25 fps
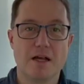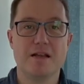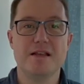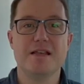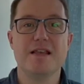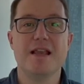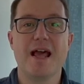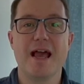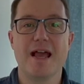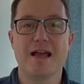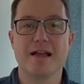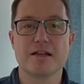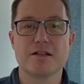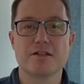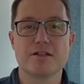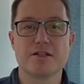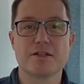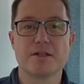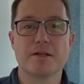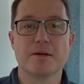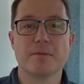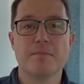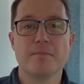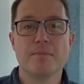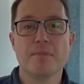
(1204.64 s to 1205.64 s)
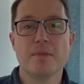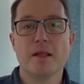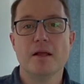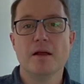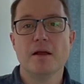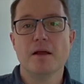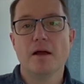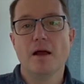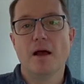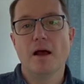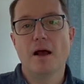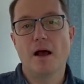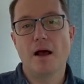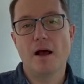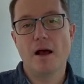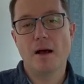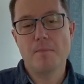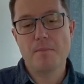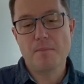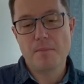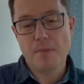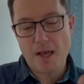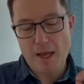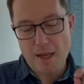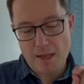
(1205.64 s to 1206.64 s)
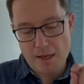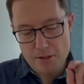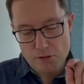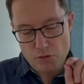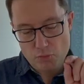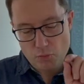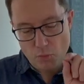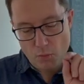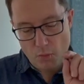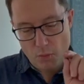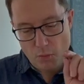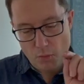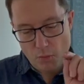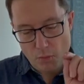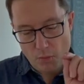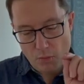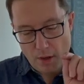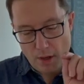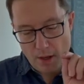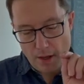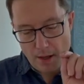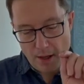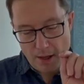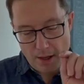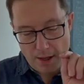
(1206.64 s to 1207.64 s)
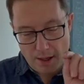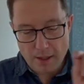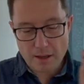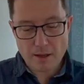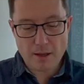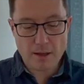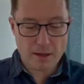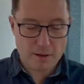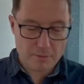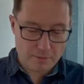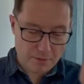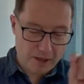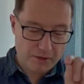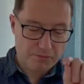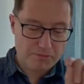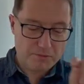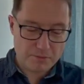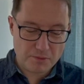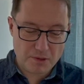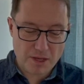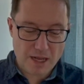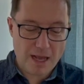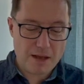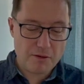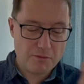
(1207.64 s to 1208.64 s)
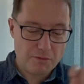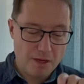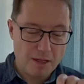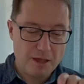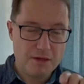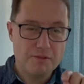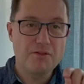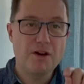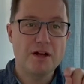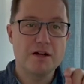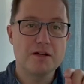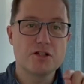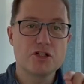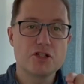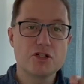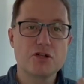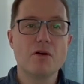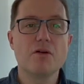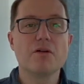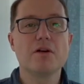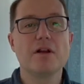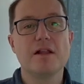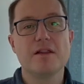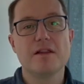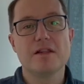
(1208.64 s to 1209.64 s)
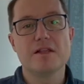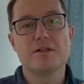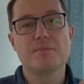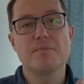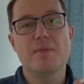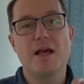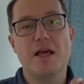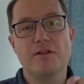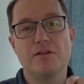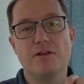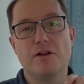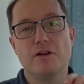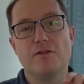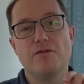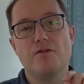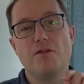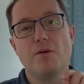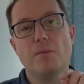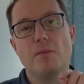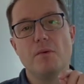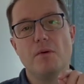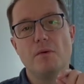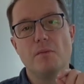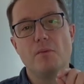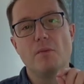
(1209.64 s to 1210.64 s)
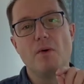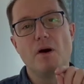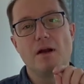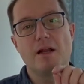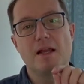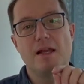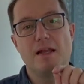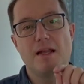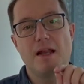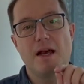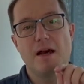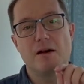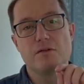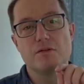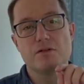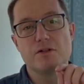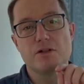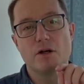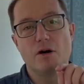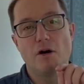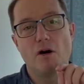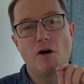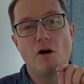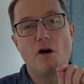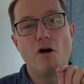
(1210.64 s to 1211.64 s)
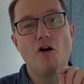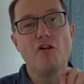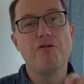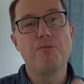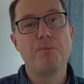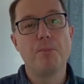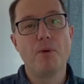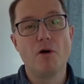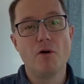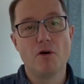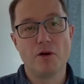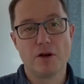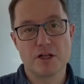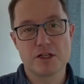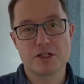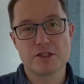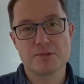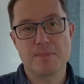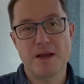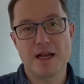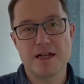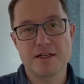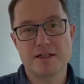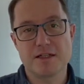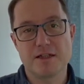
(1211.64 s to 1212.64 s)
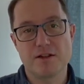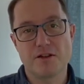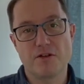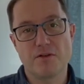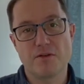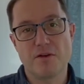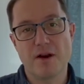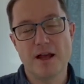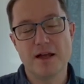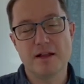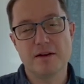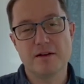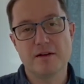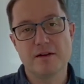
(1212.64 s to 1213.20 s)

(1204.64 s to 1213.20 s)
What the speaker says: next. And I've outlined very strongly this method for working out off-ball expected threat